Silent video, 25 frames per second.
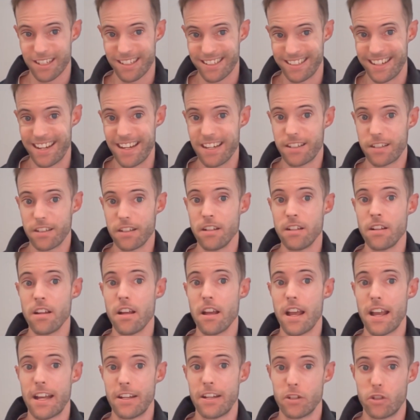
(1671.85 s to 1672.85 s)
data,
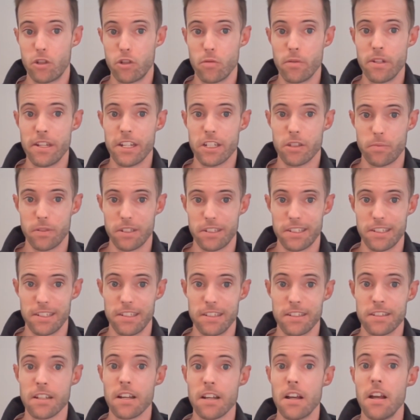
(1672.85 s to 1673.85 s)
and human
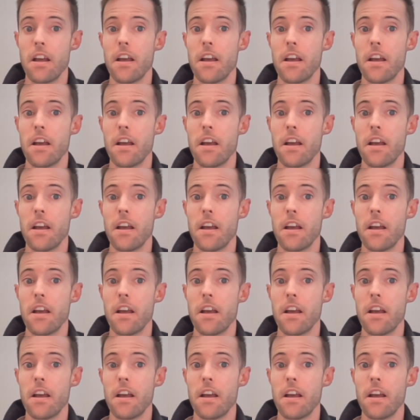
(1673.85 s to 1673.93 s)
expertise,